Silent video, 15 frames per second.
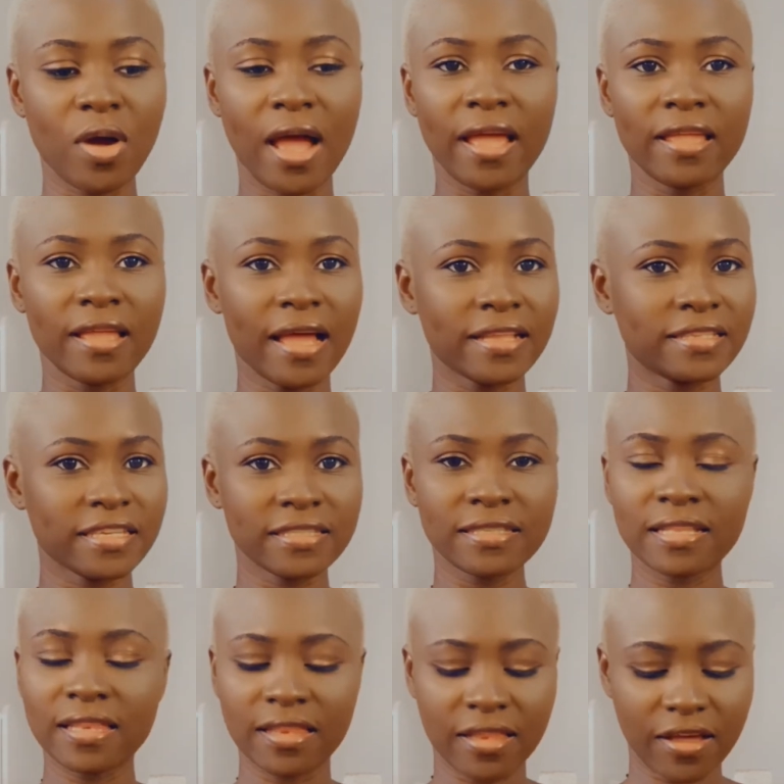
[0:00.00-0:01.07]
I
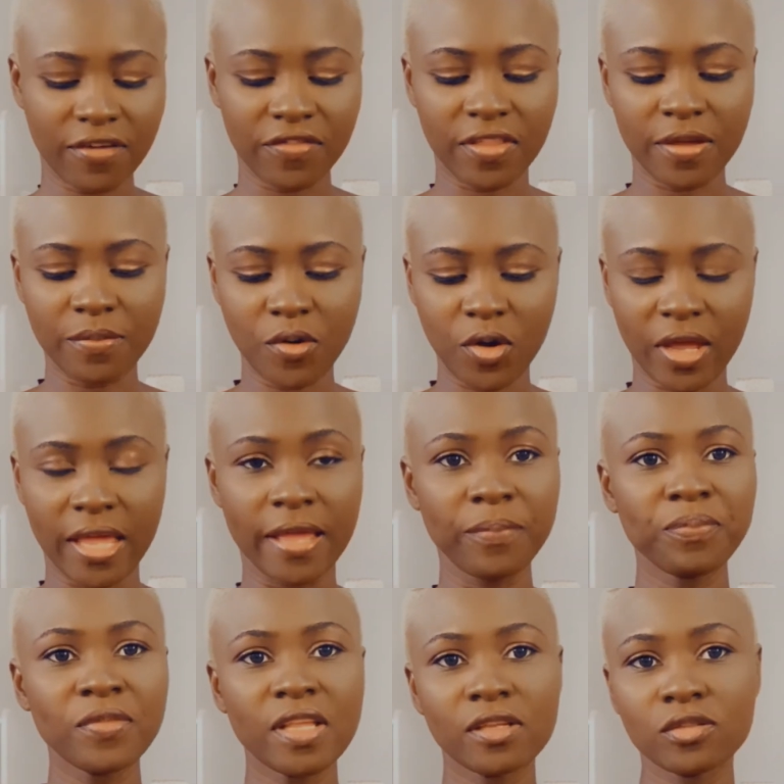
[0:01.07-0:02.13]
just love them. Okay,
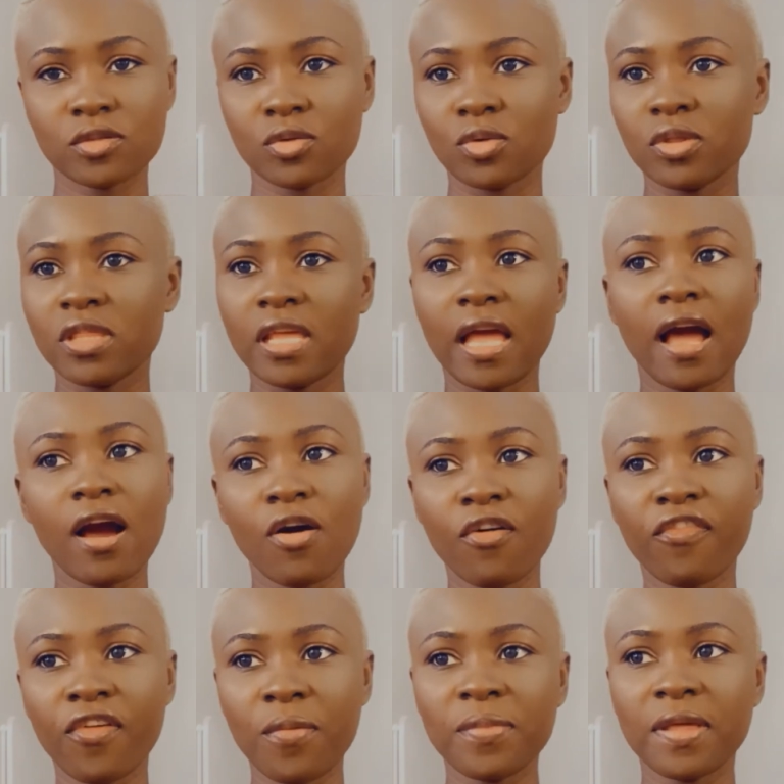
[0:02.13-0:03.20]
so they are
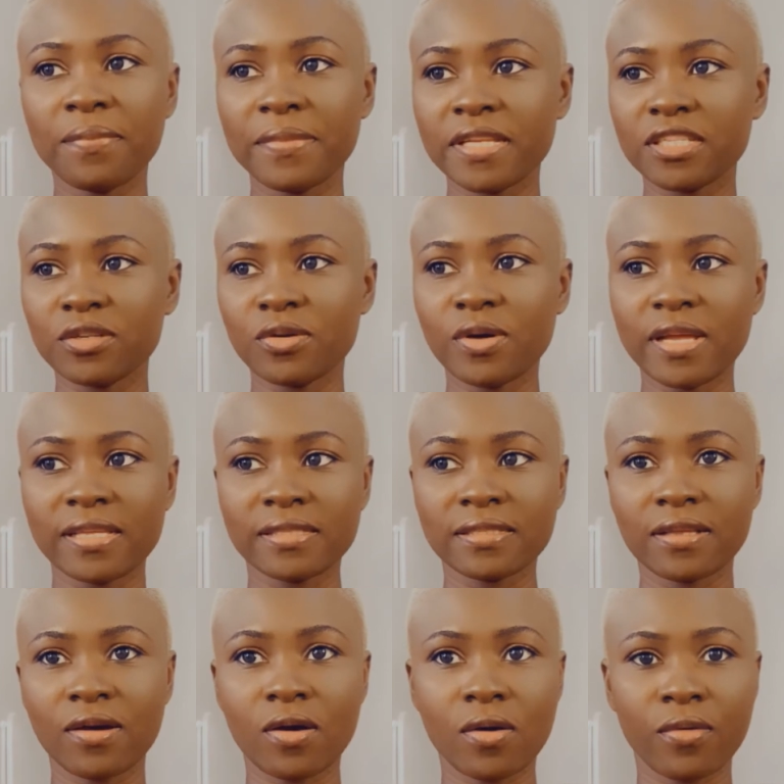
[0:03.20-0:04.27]
all from the Middle
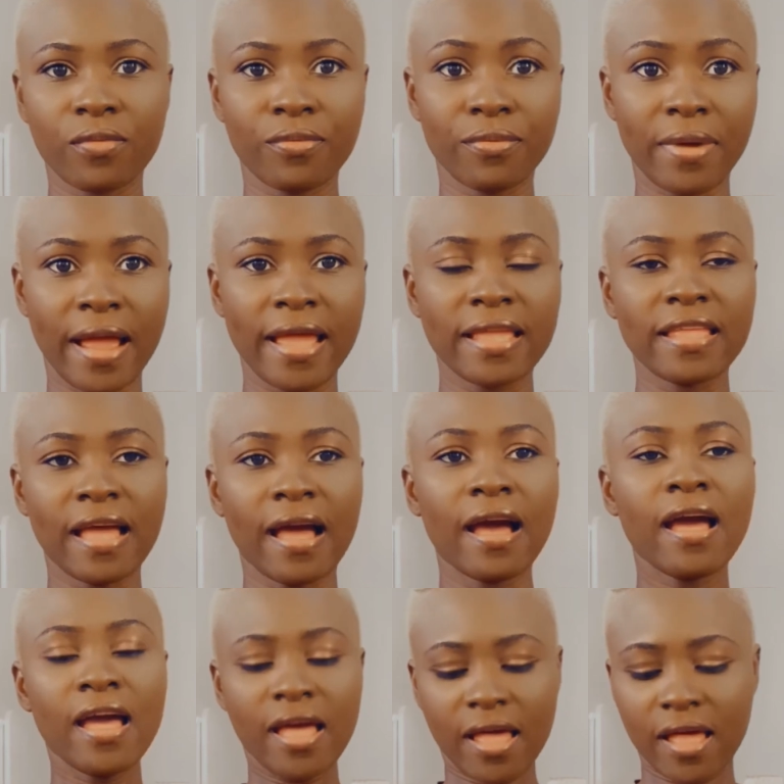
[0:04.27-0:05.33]
East. All right,
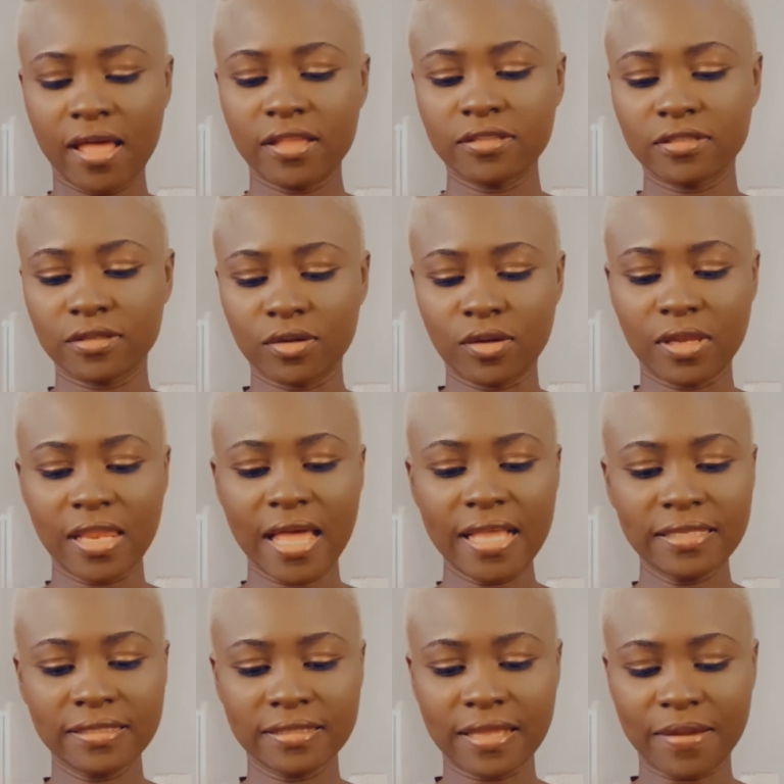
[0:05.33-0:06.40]
yeah. So
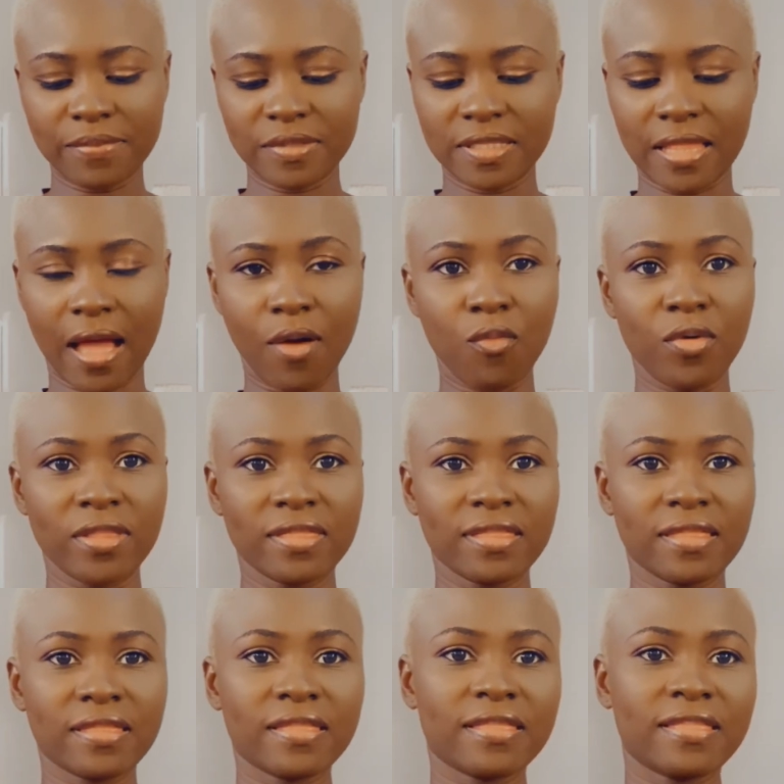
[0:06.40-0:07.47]
let's start with
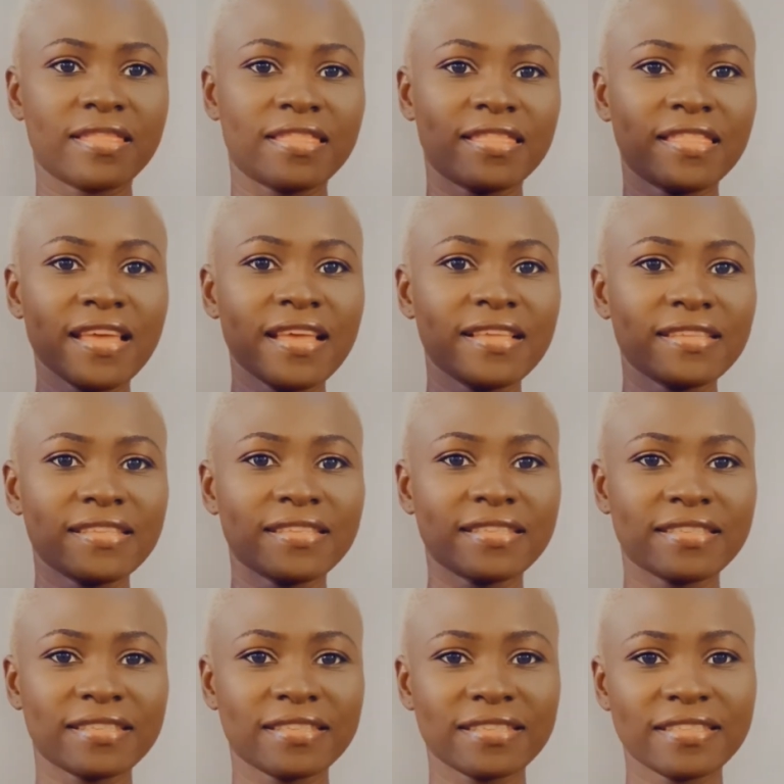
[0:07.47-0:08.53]
this.
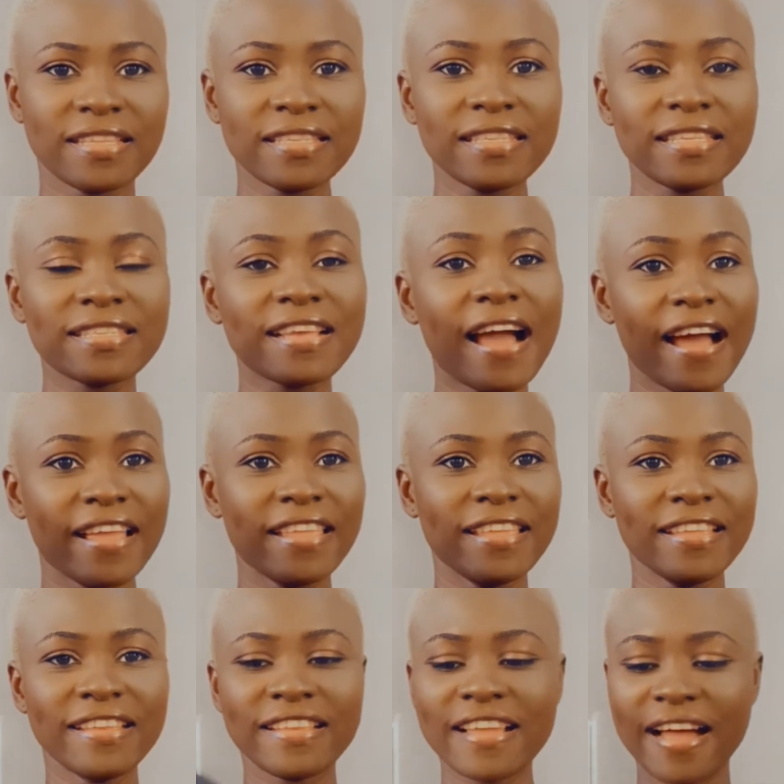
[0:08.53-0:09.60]
This is
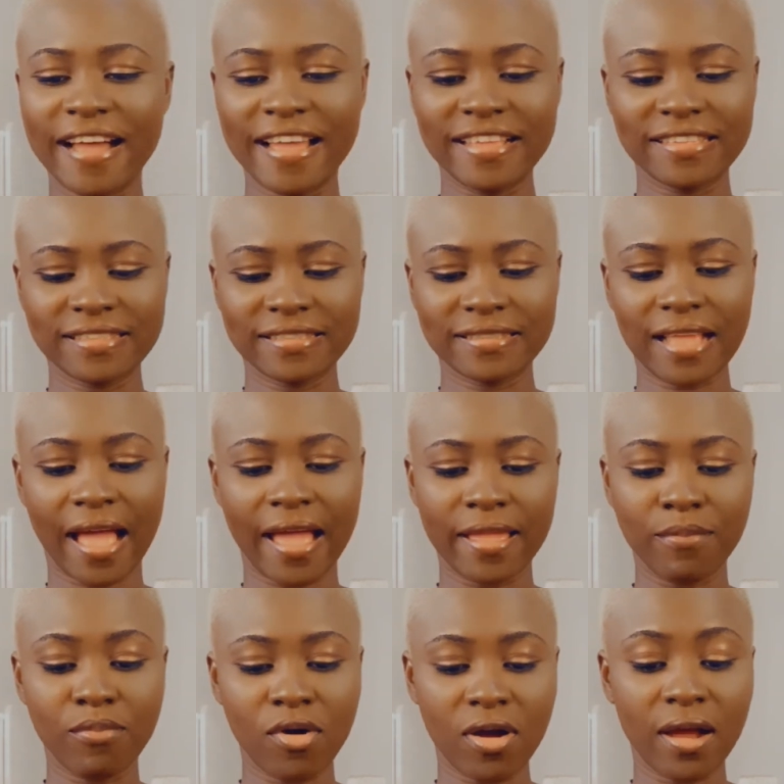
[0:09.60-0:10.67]
Kaid, guys. I
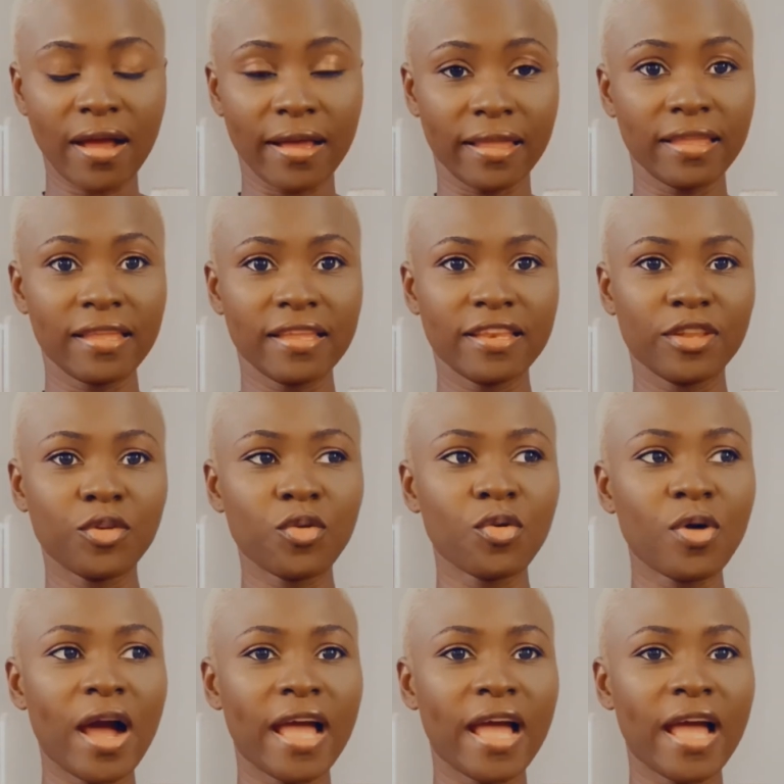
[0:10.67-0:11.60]
bought Kaid, you know.